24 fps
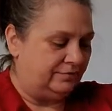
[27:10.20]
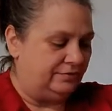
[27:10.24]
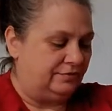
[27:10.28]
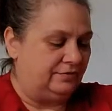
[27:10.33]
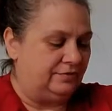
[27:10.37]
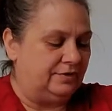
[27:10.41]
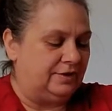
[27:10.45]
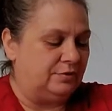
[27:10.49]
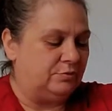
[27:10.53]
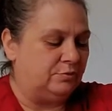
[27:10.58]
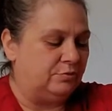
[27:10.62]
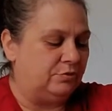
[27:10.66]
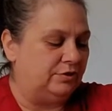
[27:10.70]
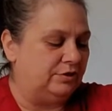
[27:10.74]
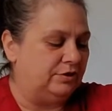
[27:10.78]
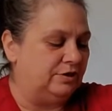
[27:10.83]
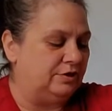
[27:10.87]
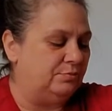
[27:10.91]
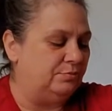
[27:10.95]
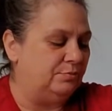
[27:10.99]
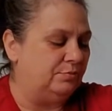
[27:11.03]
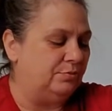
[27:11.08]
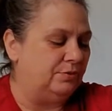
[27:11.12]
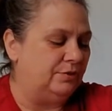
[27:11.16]
They really,
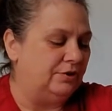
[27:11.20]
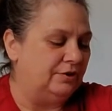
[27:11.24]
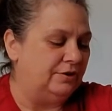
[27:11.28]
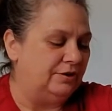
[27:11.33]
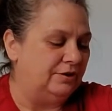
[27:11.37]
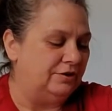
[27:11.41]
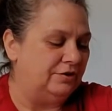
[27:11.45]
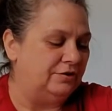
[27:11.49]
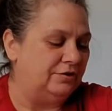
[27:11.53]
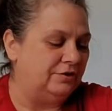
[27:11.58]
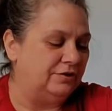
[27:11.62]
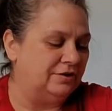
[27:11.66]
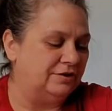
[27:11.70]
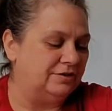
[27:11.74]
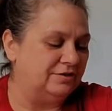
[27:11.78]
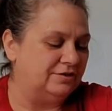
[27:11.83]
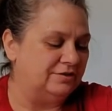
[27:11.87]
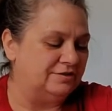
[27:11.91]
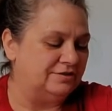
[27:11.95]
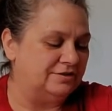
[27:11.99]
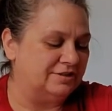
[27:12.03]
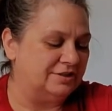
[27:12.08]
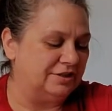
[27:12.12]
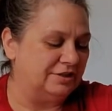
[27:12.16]
you can
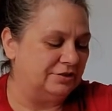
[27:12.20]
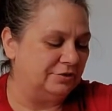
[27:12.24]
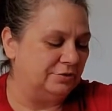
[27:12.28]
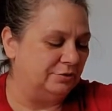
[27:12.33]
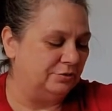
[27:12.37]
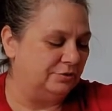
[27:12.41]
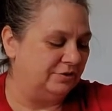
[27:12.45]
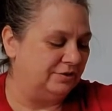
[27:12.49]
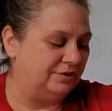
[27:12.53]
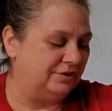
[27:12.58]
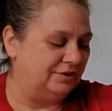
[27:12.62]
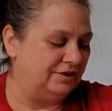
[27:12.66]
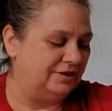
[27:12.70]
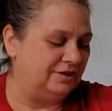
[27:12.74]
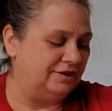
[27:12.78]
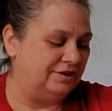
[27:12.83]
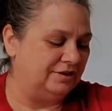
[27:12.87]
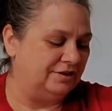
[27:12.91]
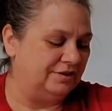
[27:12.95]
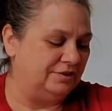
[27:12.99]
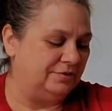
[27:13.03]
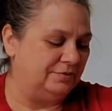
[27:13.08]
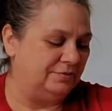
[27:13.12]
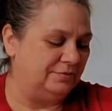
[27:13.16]
tell where the
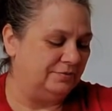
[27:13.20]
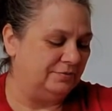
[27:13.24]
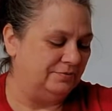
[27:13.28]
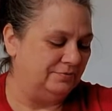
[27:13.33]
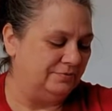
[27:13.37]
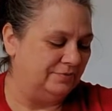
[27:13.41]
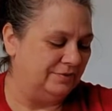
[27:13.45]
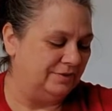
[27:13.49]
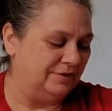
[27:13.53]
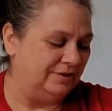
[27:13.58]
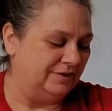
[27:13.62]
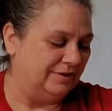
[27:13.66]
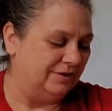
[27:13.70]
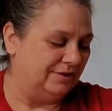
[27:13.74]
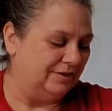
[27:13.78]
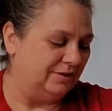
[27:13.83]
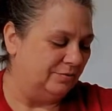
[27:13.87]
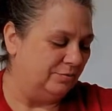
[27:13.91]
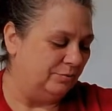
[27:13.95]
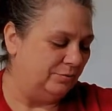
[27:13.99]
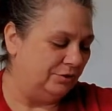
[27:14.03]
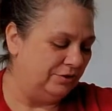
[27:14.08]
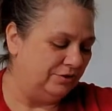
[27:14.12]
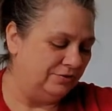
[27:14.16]

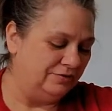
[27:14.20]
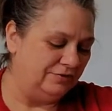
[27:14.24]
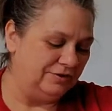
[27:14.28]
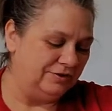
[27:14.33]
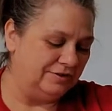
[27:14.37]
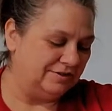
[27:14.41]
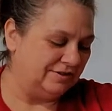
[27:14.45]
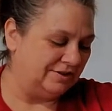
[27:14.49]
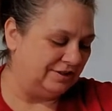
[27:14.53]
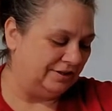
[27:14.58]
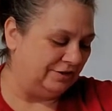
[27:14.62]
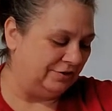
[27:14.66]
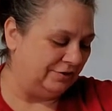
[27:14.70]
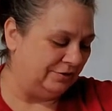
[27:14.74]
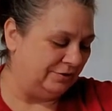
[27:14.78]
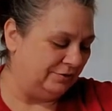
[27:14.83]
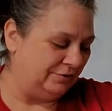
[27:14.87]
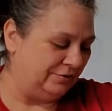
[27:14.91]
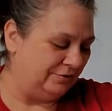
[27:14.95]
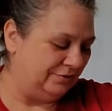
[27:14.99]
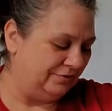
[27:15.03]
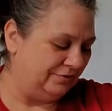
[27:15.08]
pivots go